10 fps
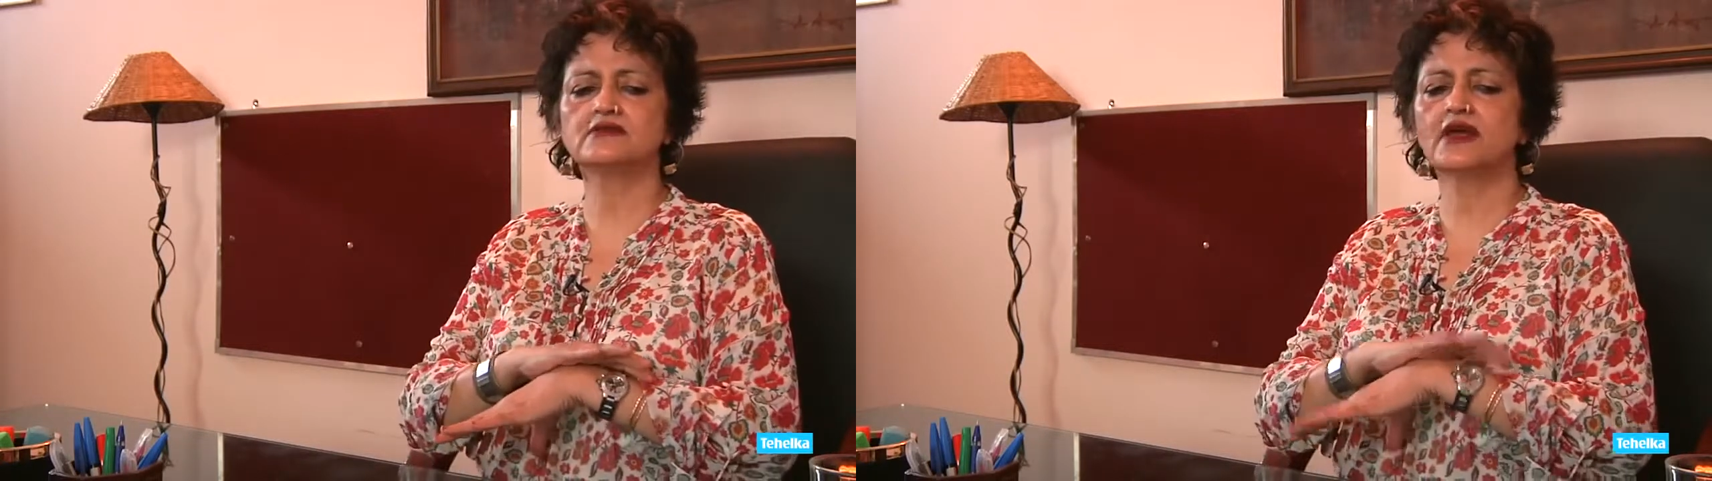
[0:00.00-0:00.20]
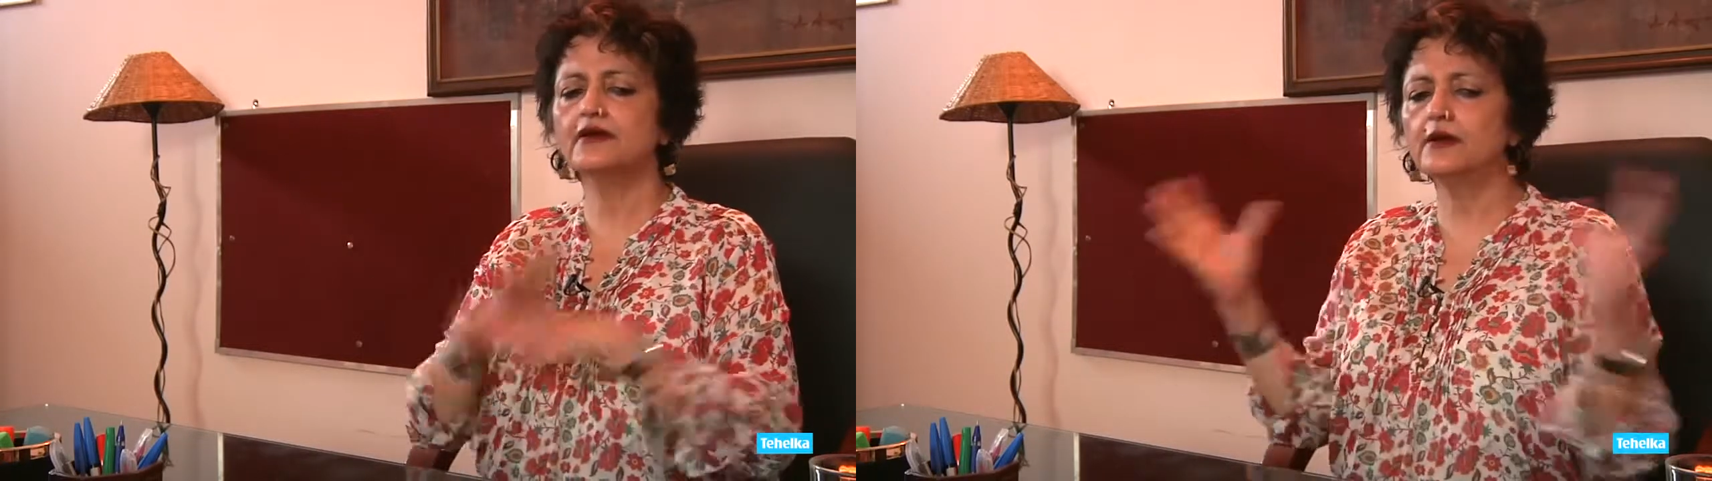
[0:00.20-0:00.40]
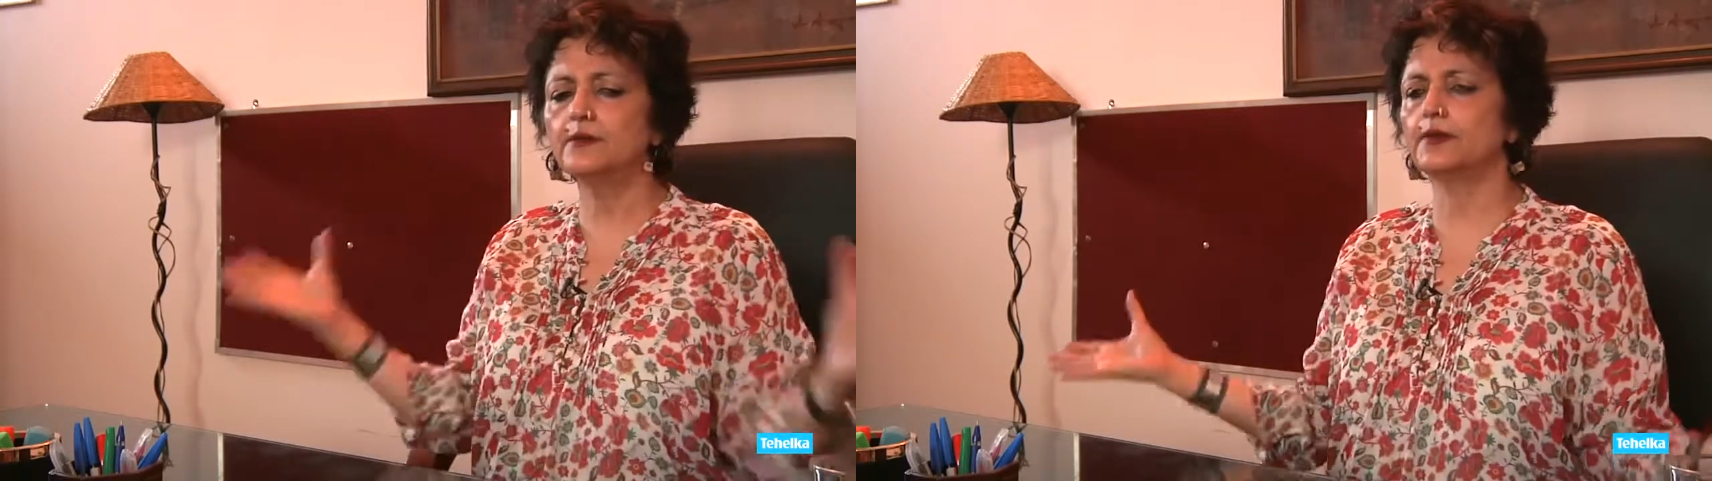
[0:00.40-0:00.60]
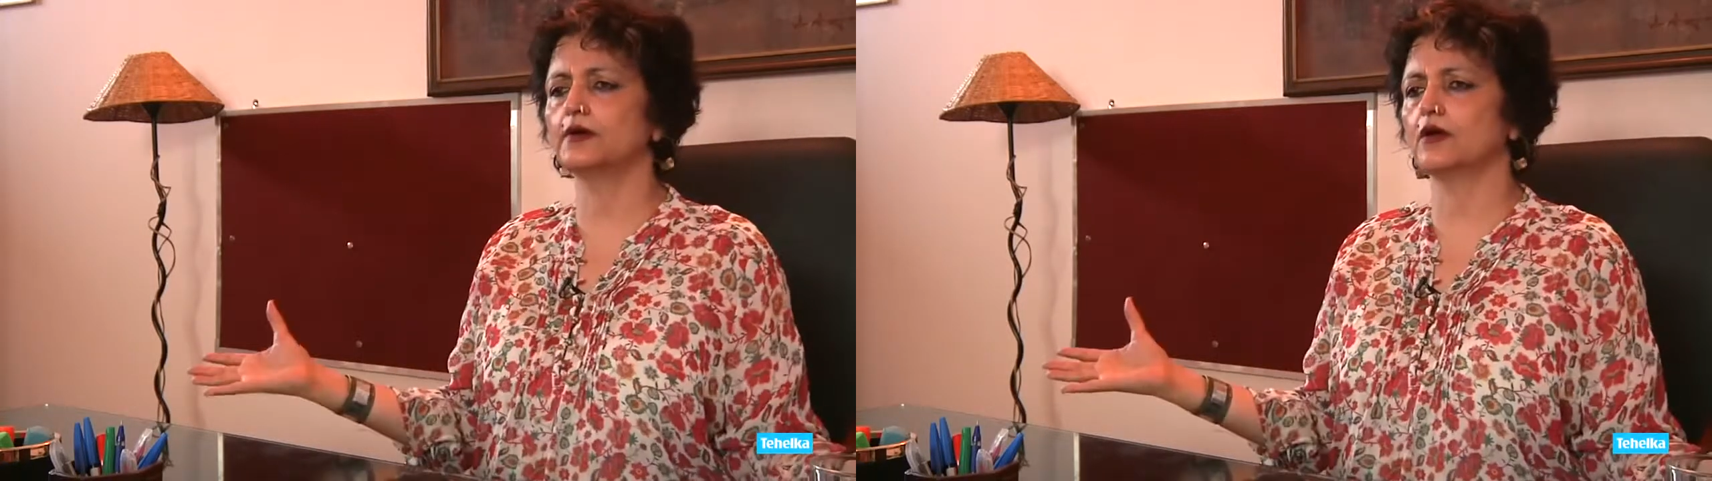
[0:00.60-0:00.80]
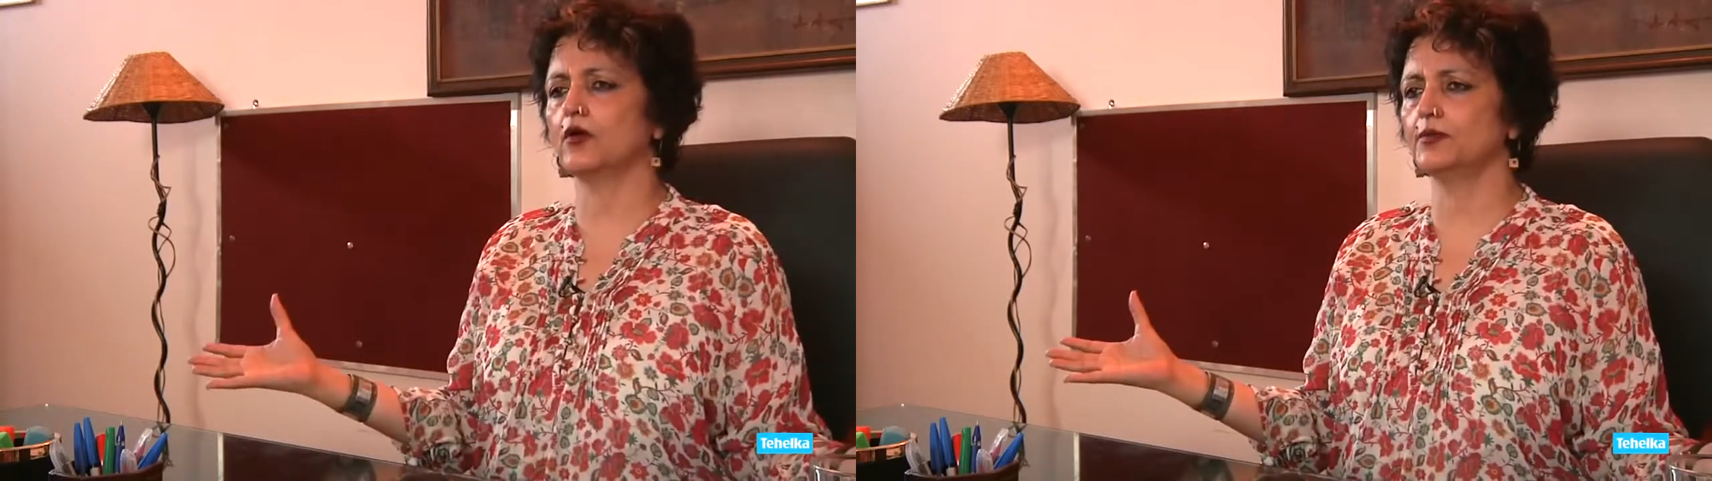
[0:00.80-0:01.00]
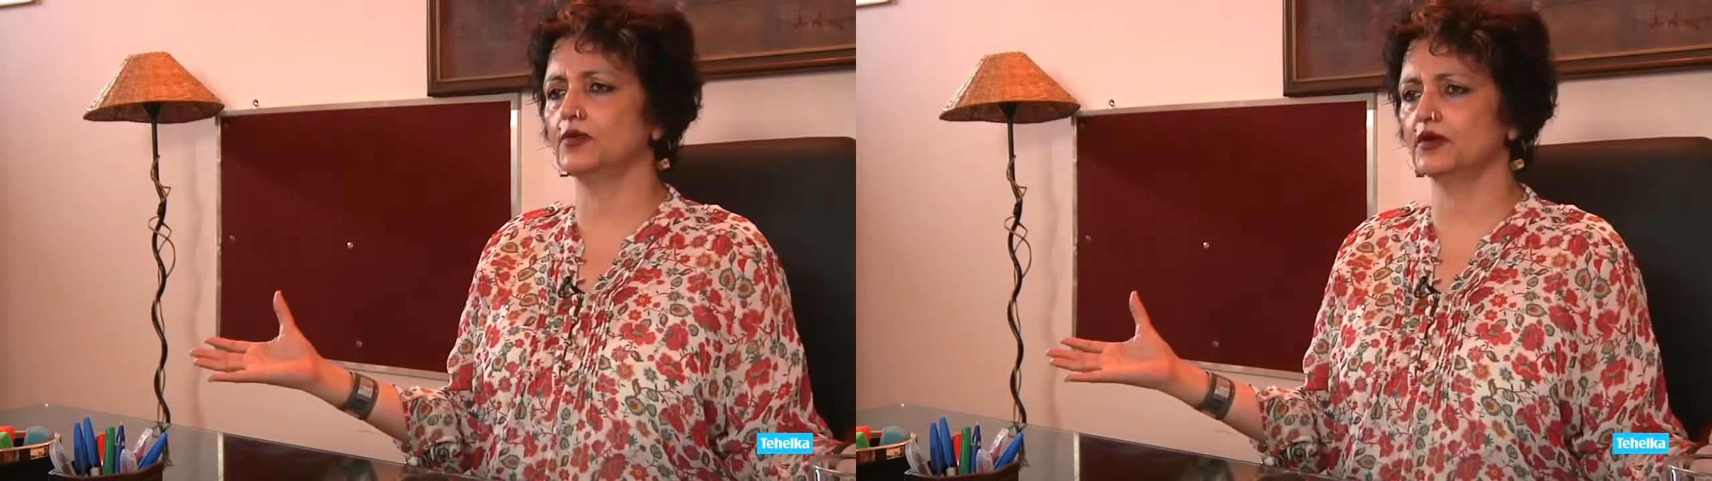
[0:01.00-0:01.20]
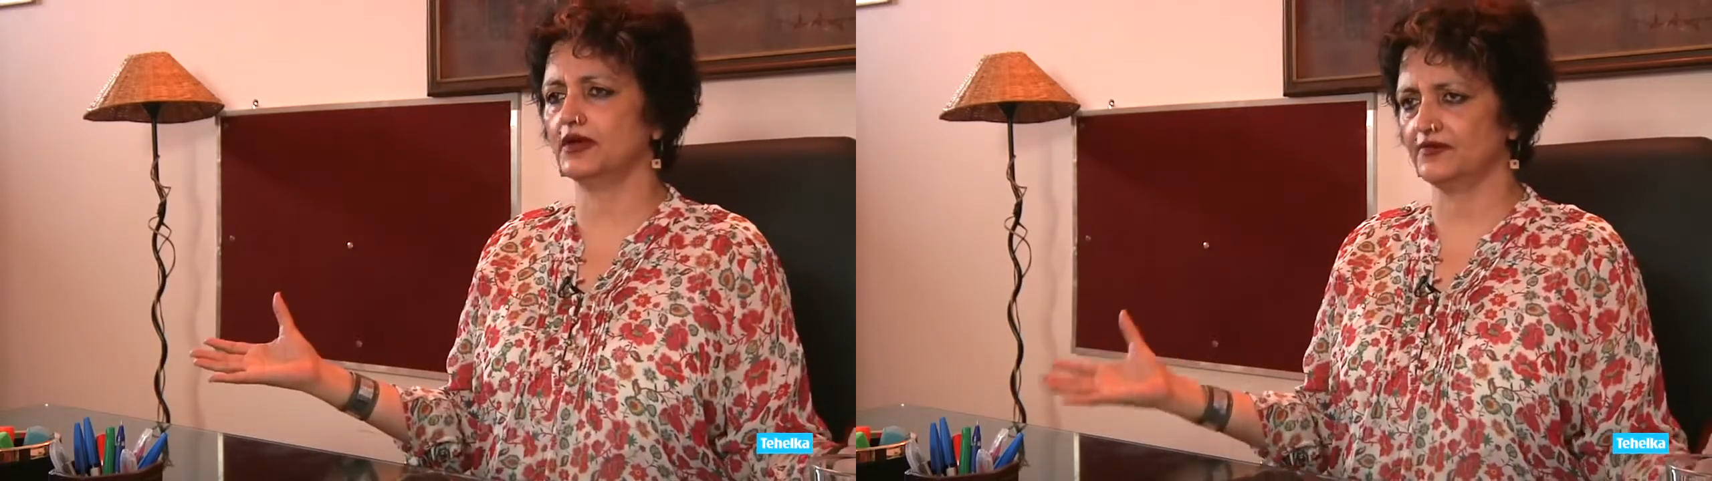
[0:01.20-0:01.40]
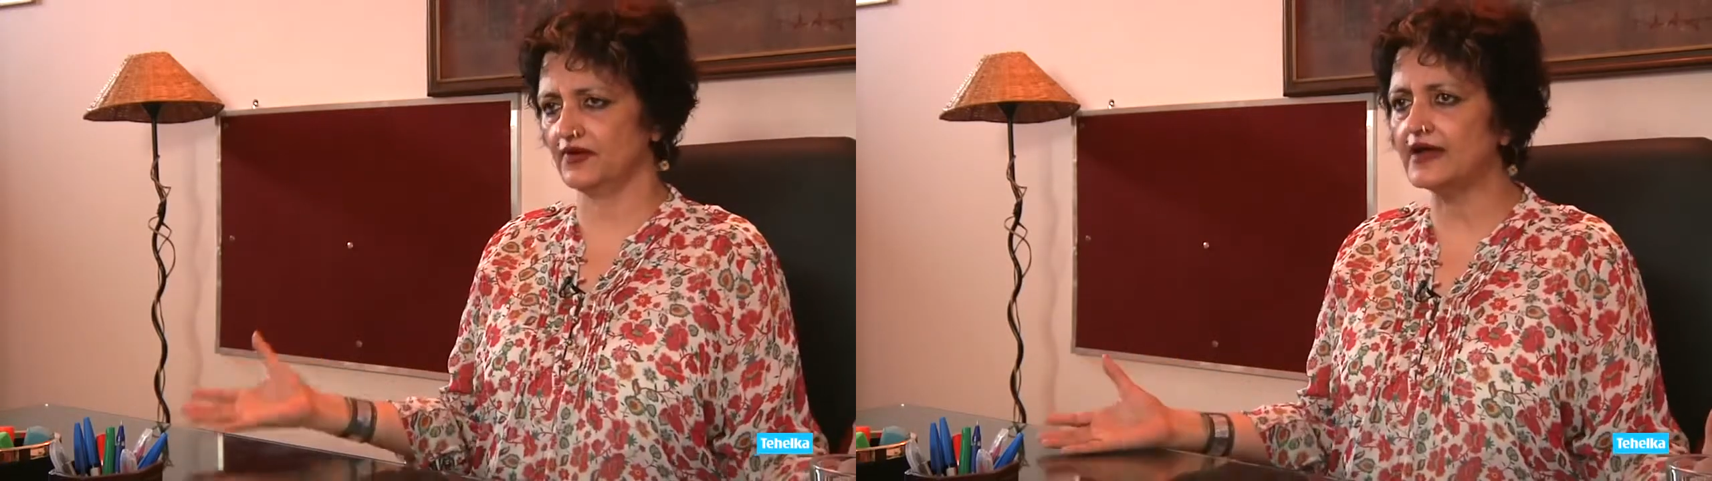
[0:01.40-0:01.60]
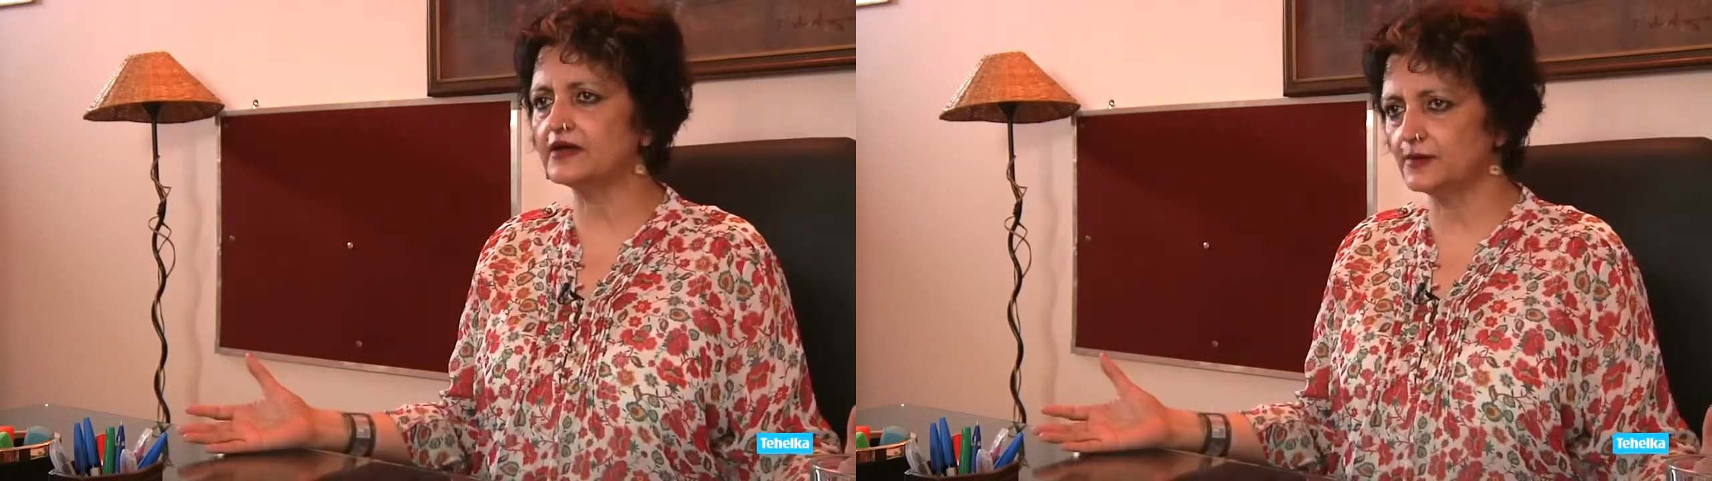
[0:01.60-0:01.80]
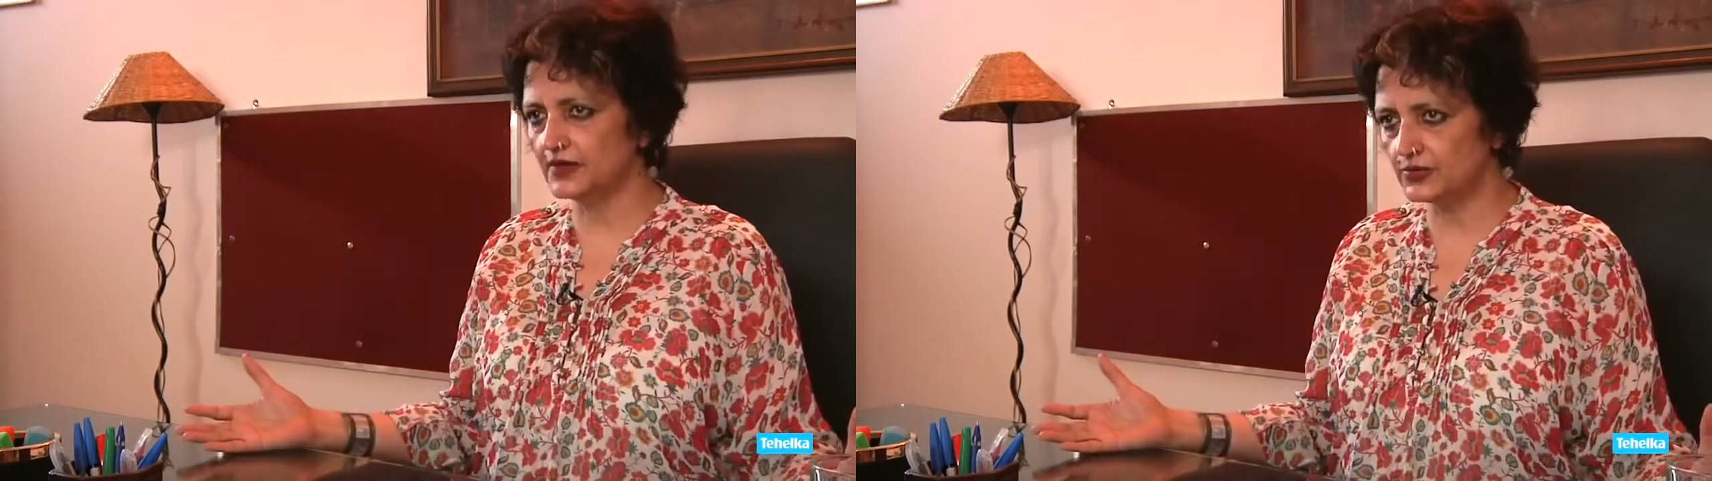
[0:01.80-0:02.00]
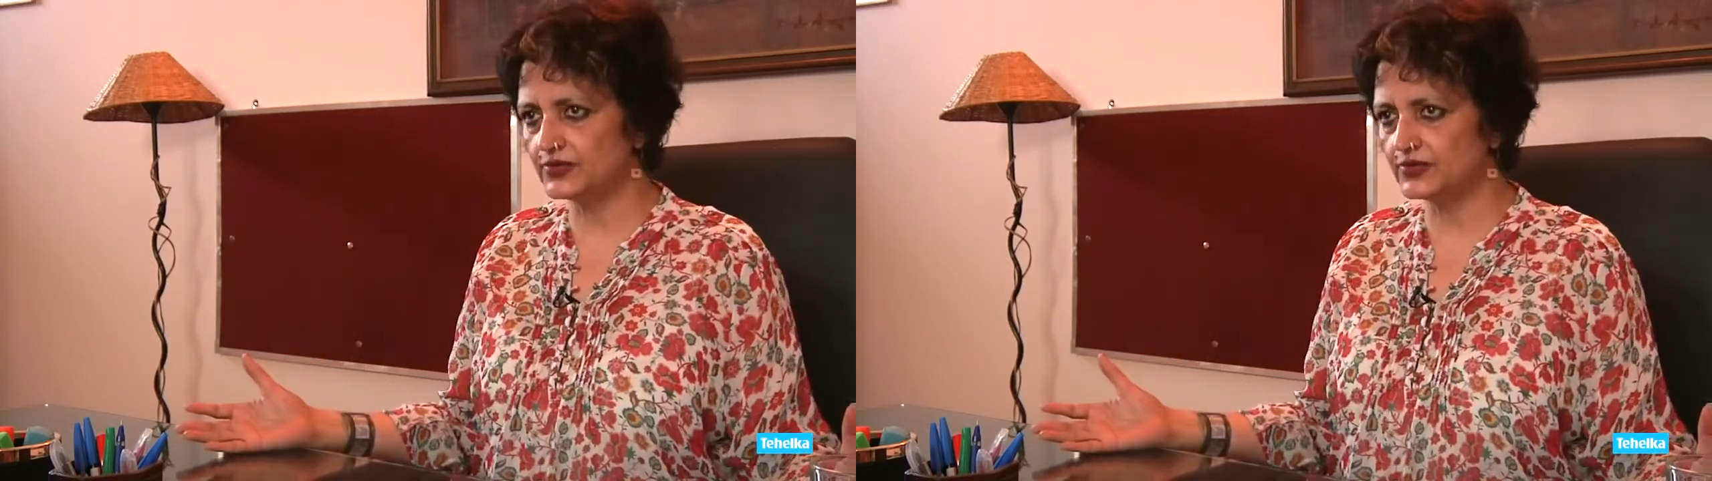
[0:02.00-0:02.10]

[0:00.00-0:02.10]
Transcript: terrible communal environment